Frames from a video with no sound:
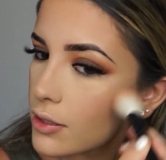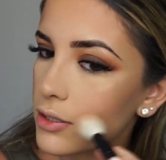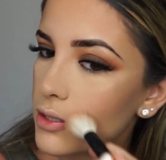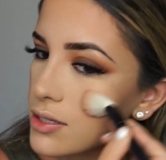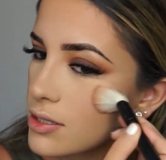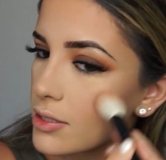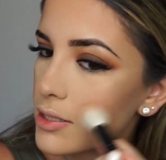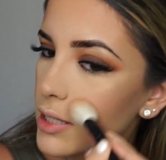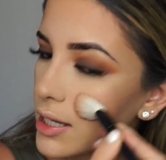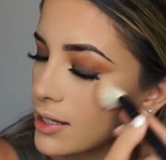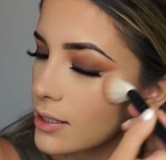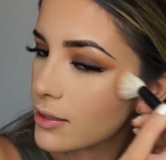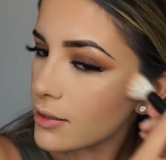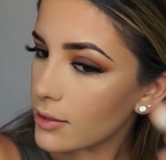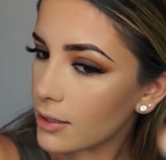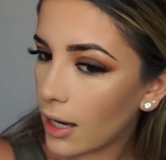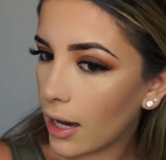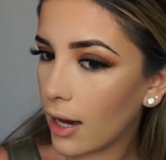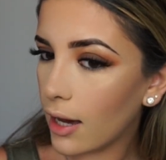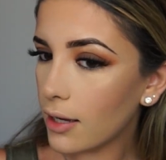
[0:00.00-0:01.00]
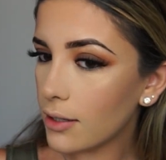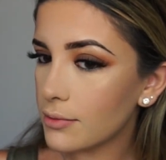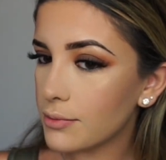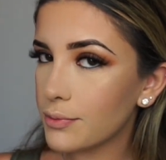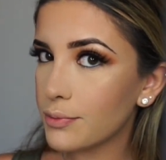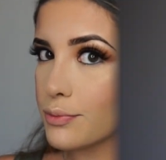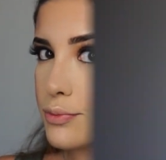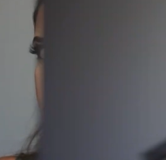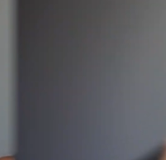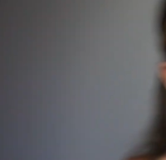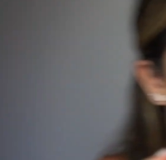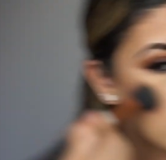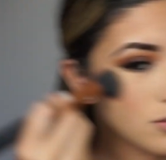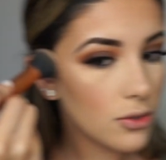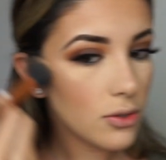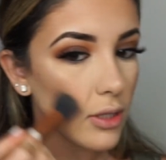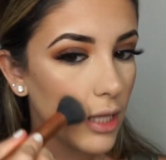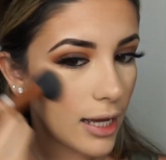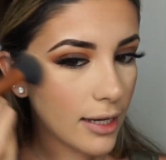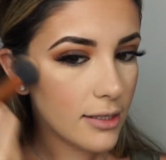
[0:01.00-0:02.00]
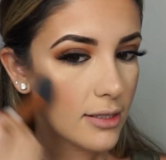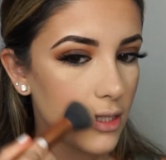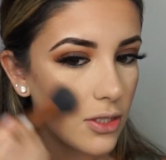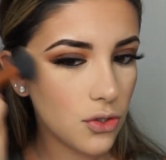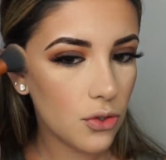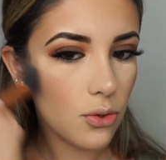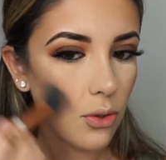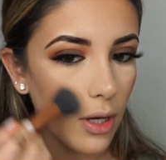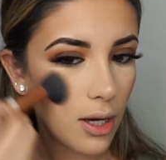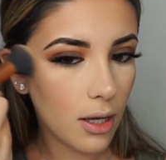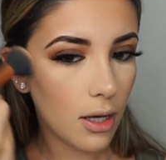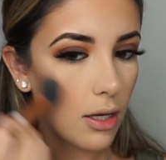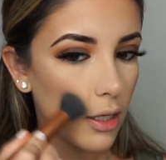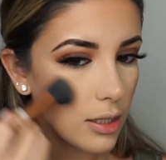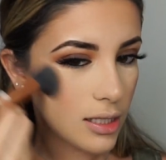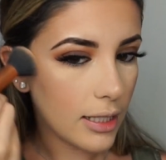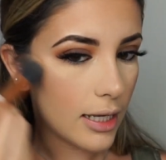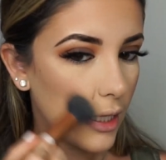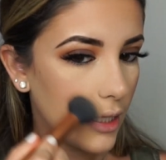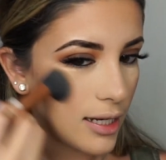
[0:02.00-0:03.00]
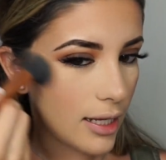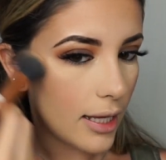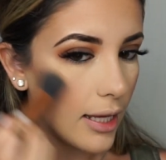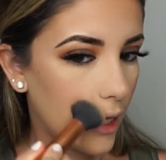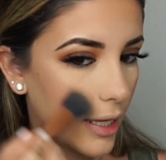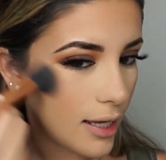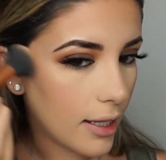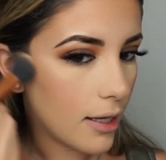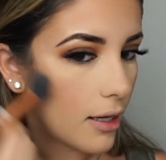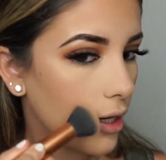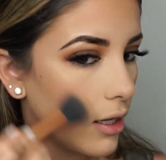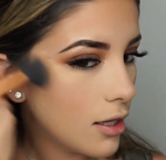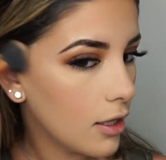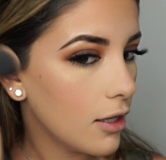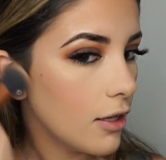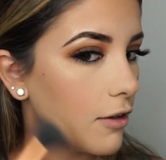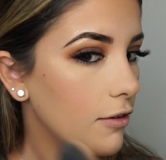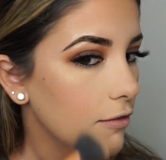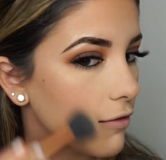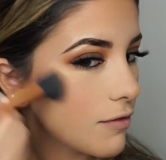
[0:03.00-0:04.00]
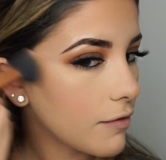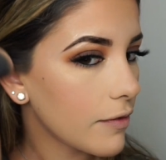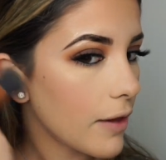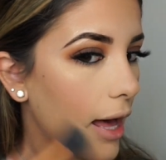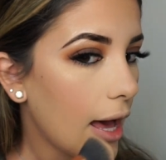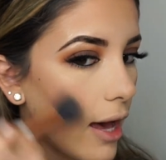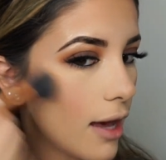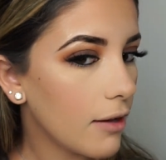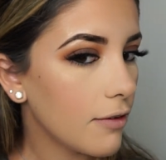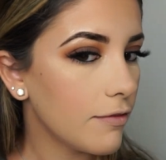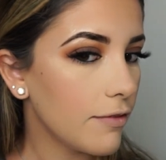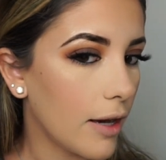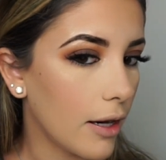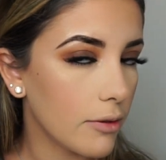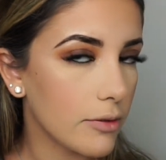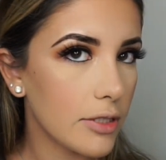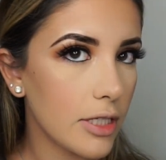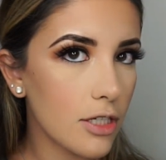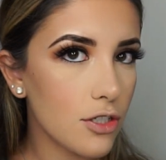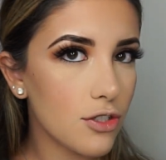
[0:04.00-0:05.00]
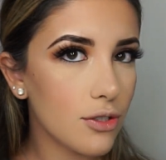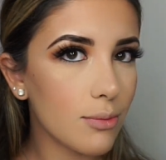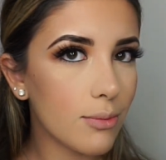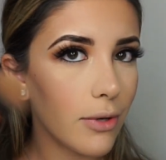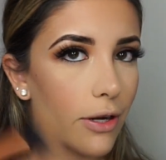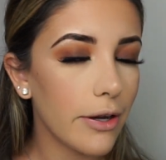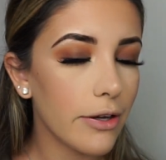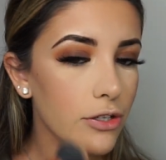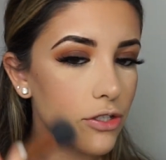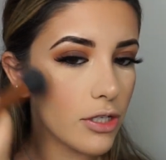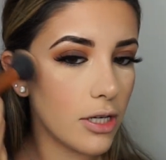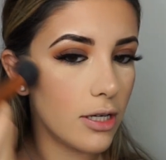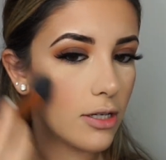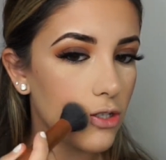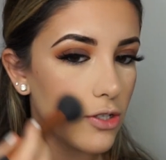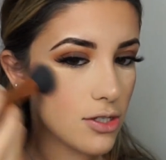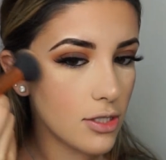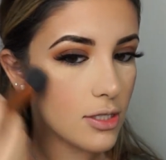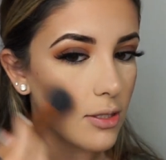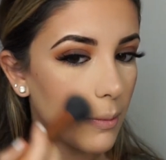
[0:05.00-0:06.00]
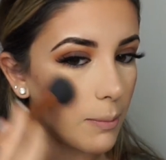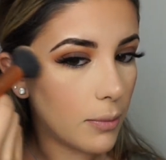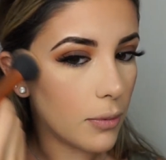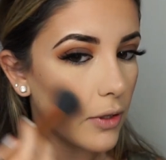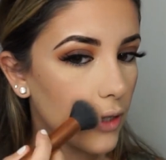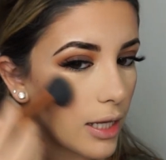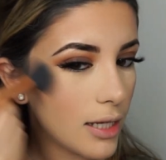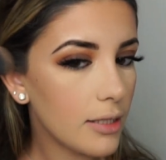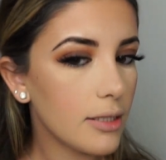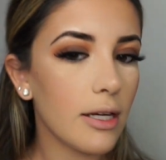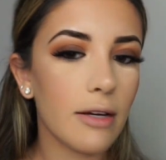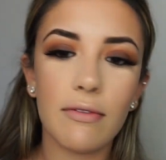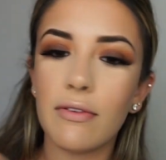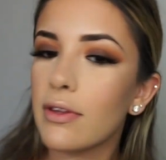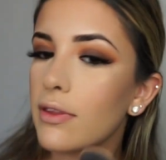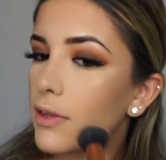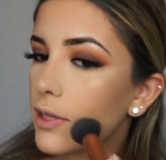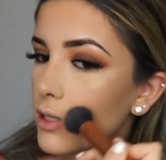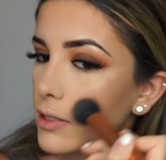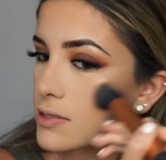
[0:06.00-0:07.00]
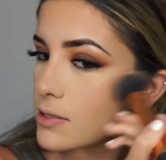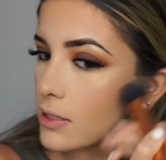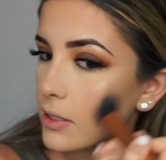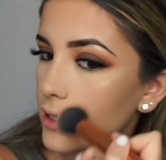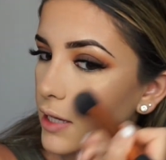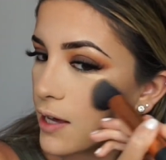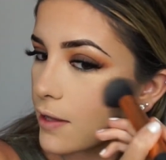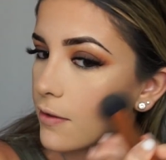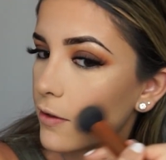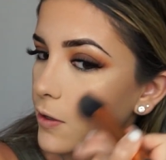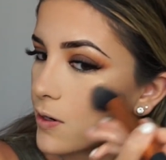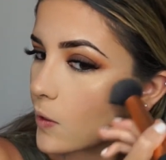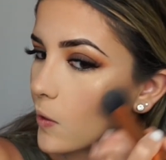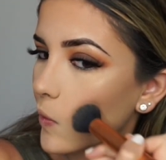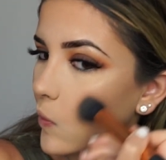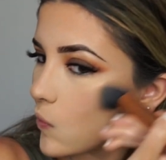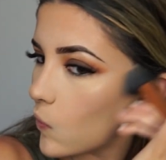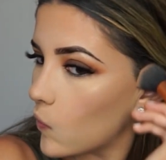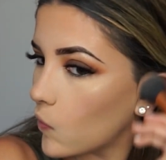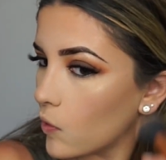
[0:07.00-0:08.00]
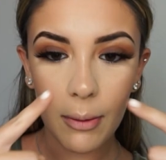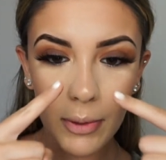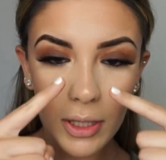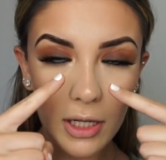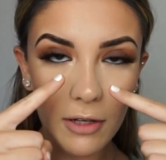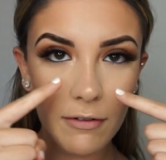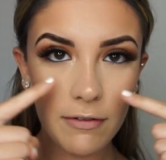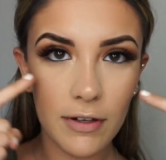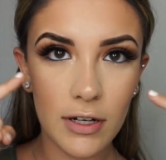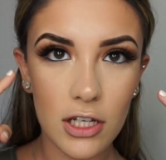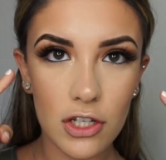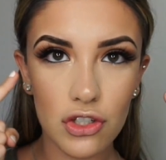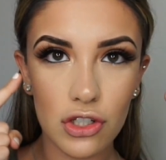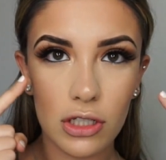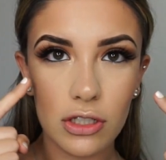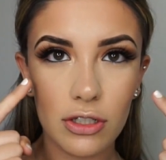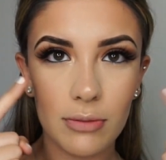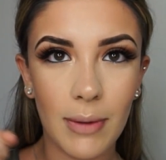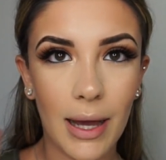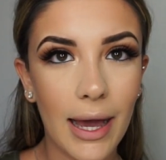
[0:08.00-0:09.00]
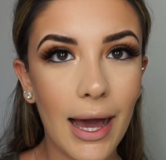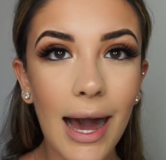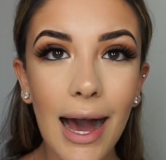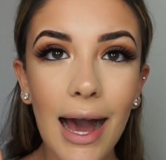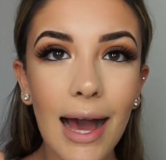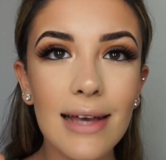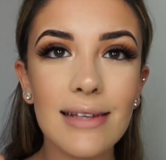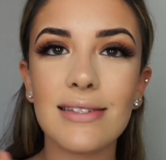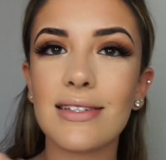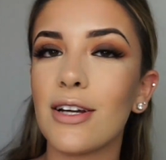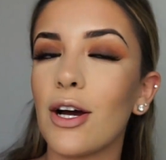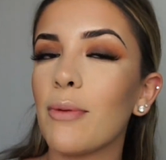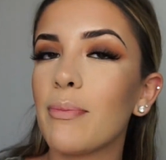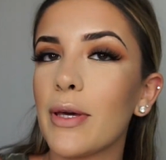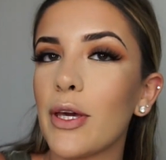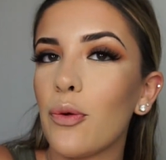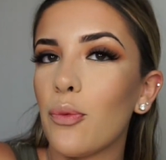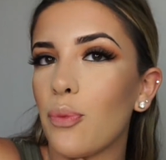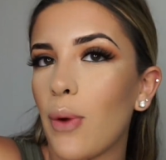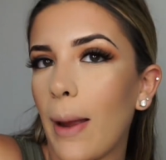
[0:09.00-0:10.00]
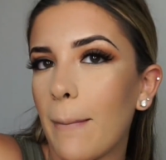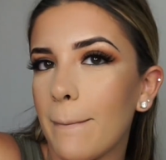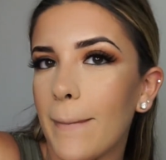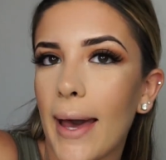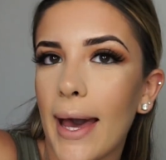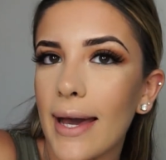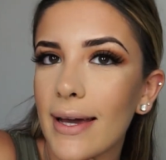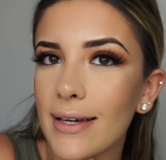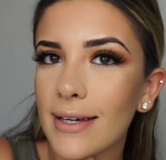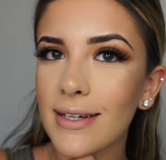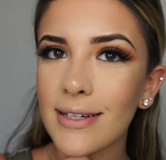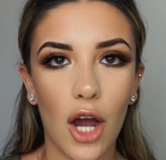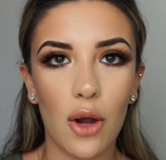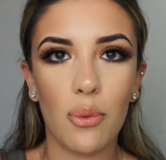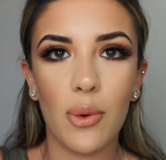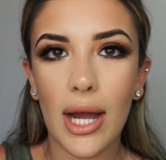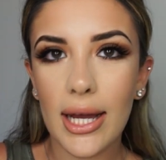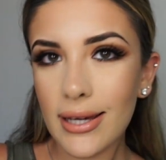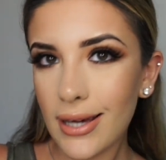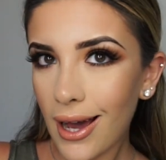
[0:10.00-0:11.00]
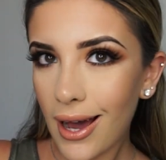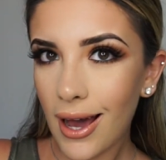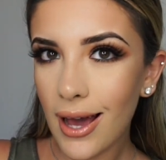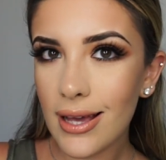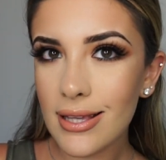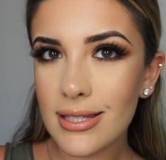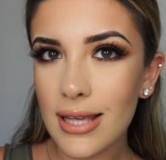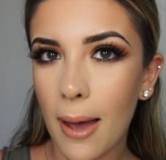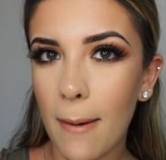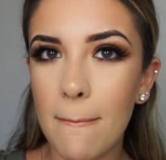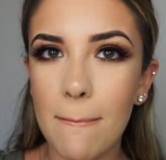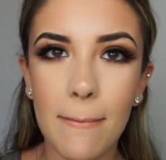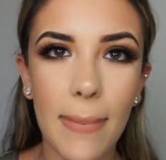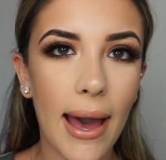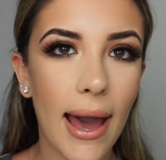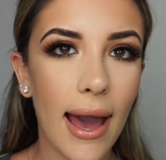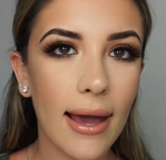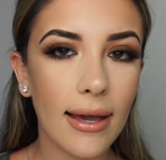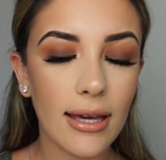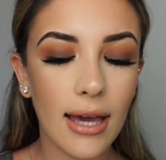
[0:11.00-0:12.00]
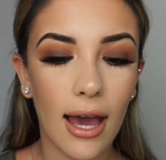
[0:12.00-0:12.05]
Just like that. And I also like to get a flat foundation brush and just blend everything together. I'm gonna finish under my eyes and I'll be right back. All right guys, I'm back.